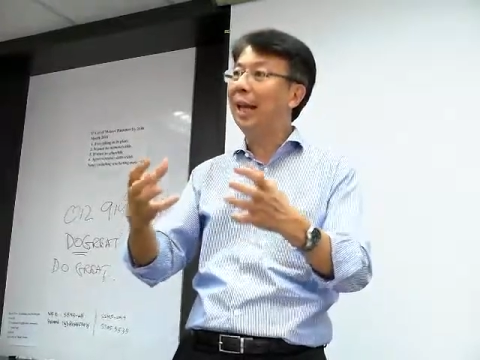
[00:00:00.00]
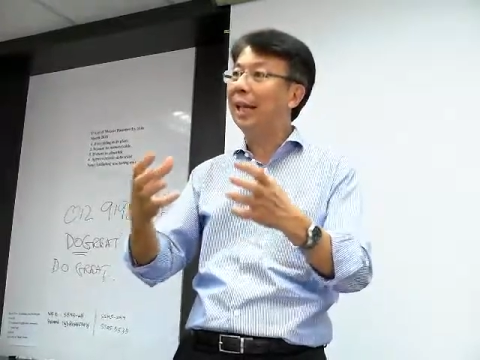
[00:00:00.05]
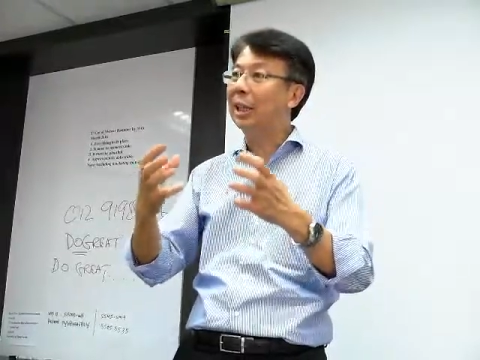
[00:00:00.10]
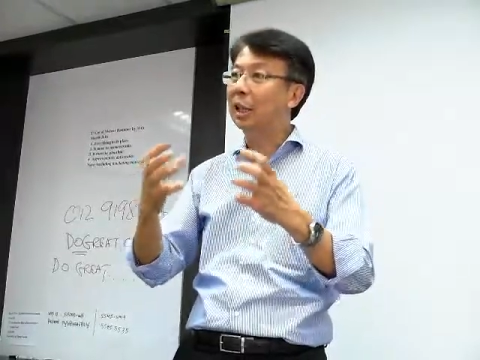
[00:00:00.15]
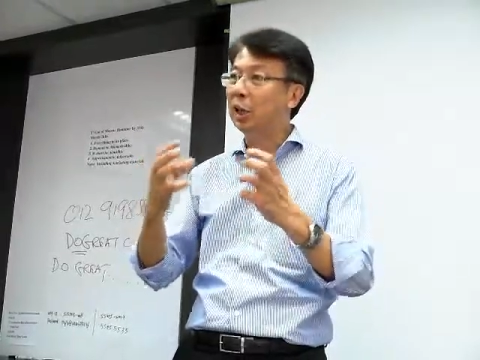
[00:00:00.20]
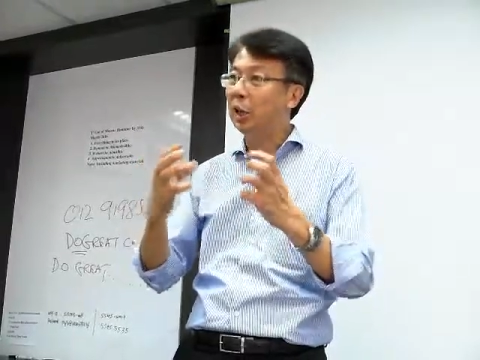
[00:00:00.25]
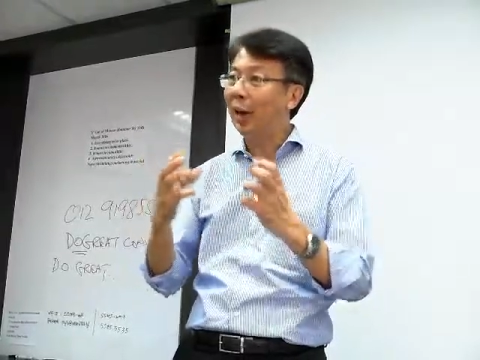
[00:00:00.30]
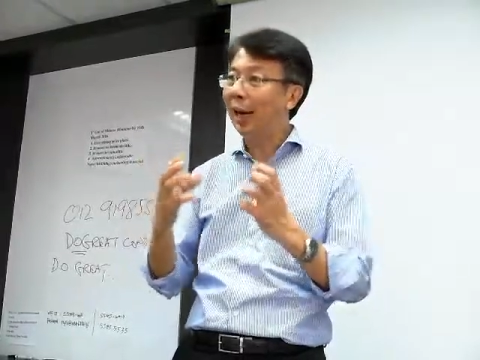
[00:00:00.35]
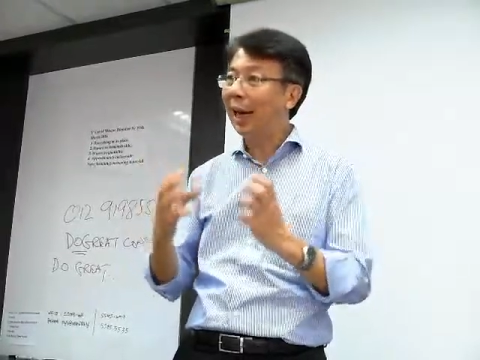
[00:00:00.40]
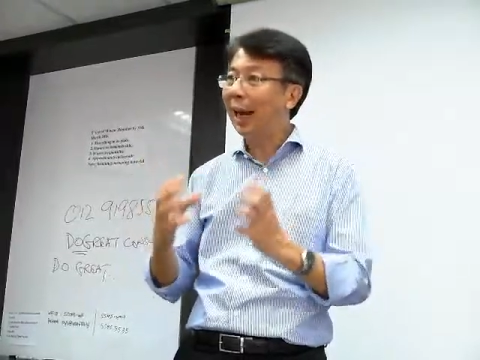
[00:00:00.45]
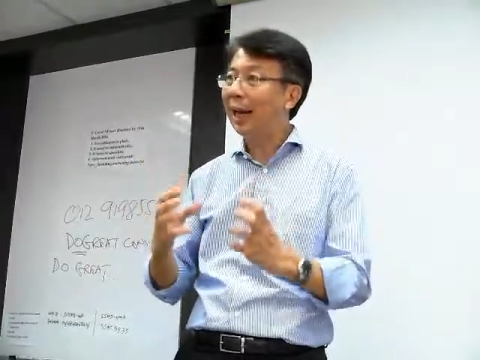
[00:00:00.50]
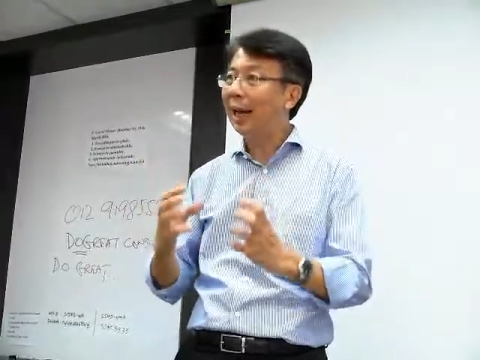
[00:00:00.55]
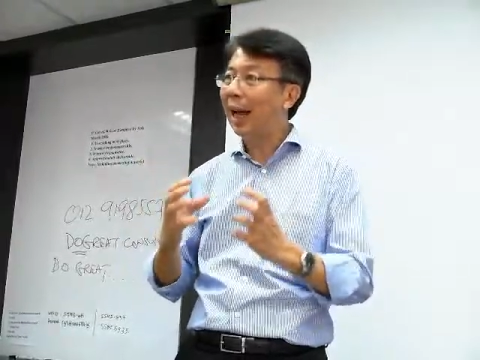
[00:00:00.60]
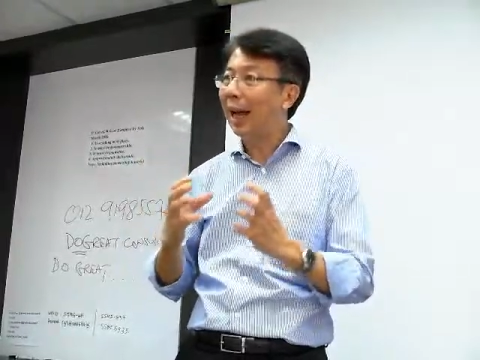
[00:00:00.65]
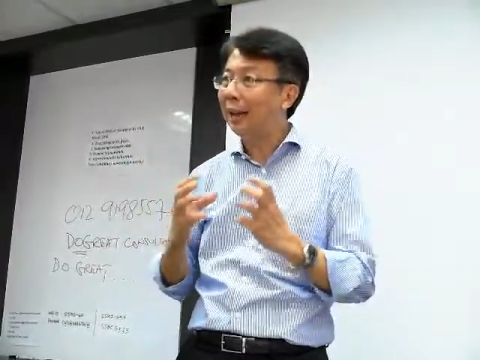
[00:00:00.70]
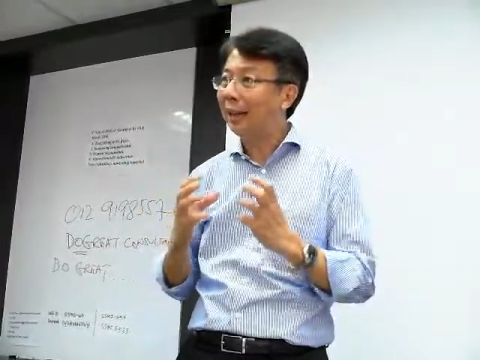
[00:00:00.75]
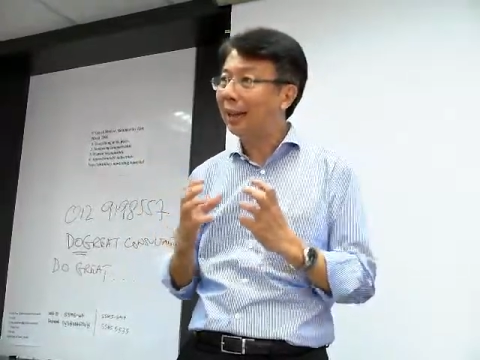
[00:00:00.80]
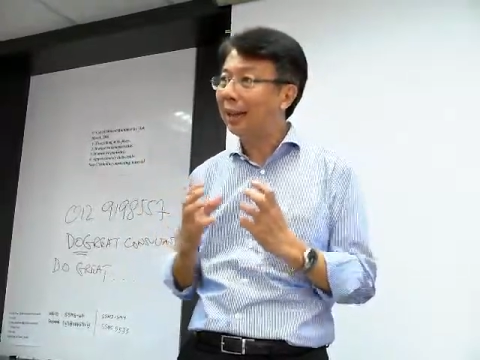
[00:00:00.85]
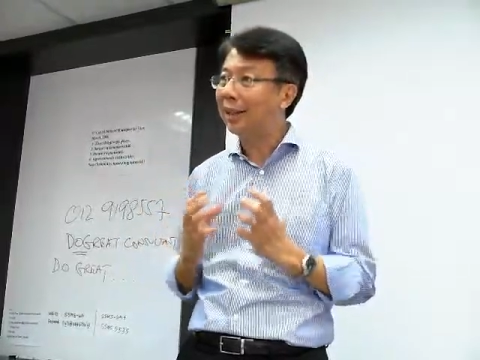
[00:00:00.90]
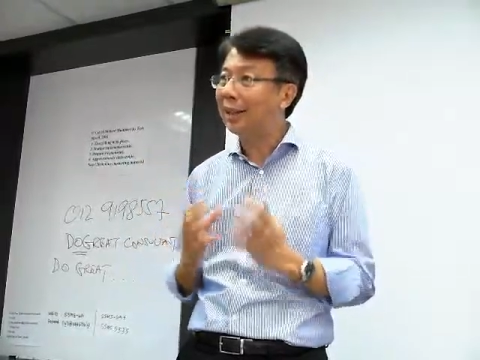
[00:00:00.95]
extract and
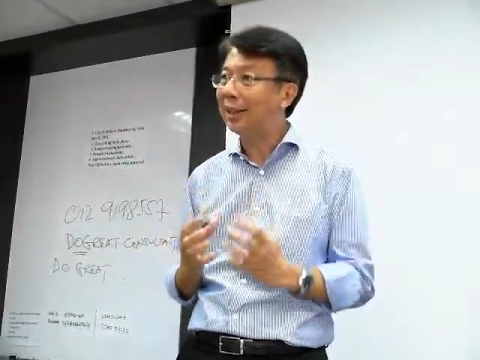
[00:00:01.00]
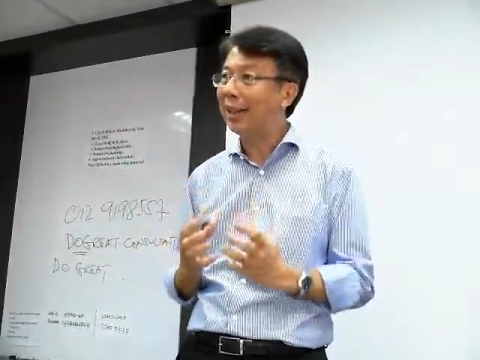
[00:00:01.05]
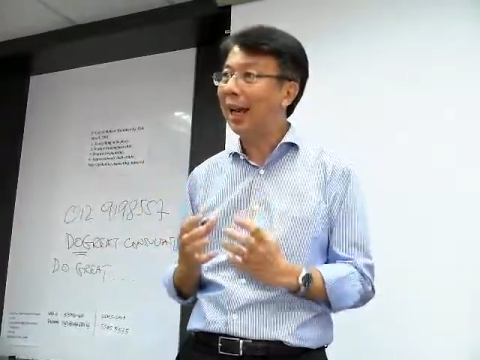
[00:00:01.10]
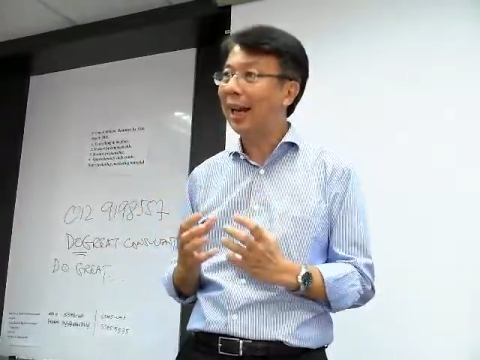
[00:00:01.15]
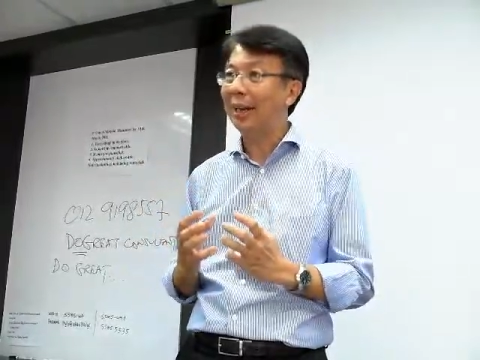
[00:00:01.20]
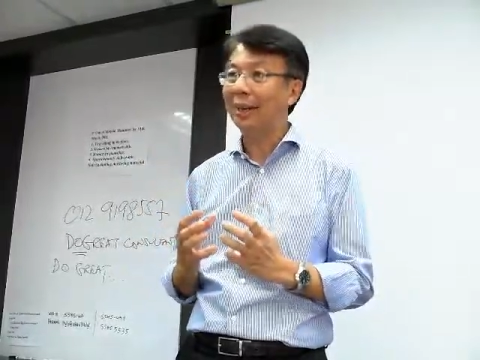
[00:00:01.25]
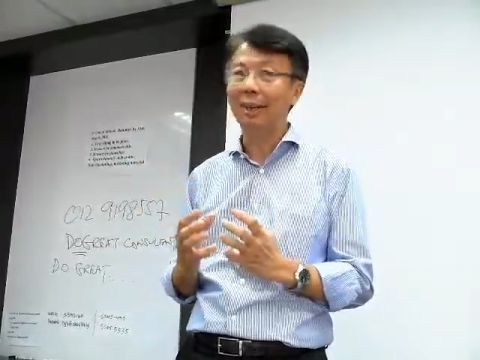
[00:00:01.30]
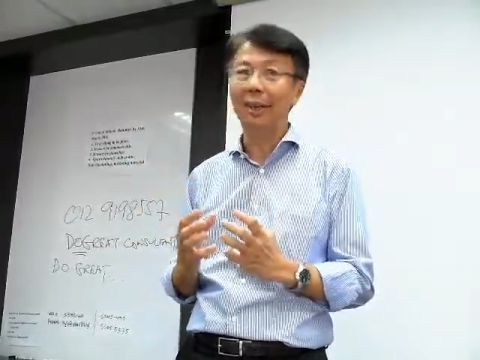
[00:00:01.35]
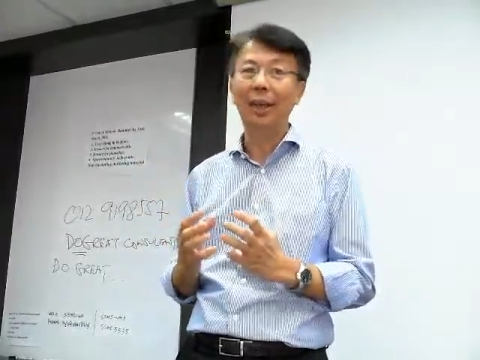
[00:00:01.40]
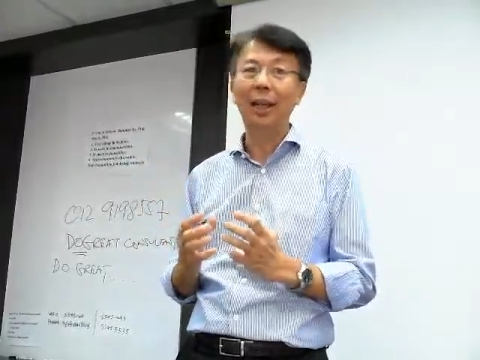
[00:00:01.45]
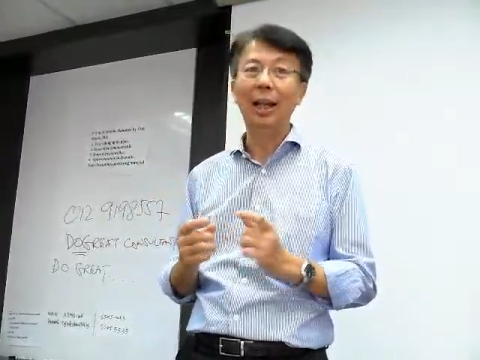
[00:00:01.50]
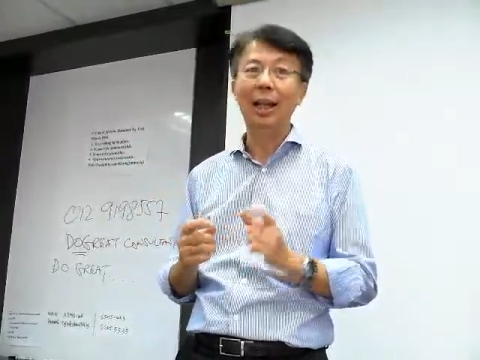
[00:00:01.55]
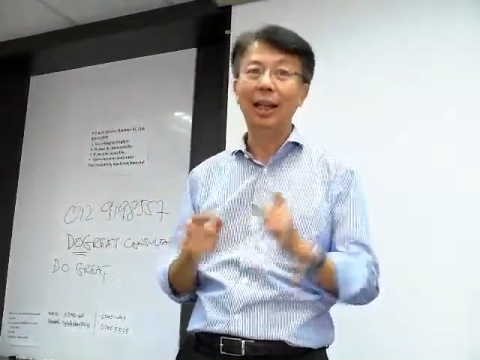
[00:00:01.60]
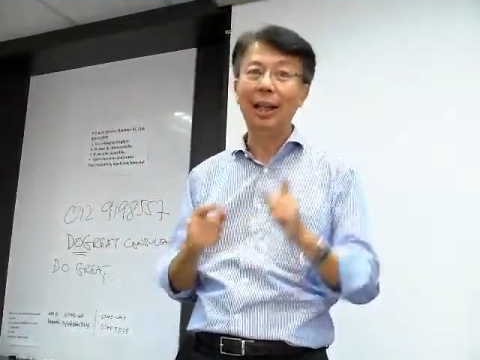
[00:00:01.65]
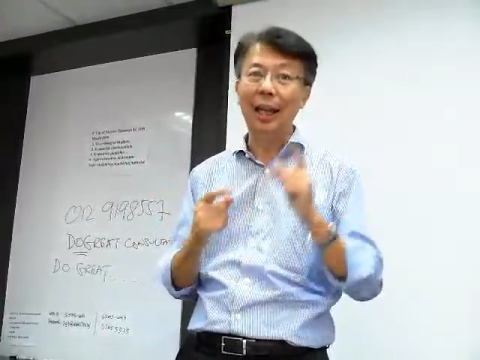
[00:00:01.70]
understand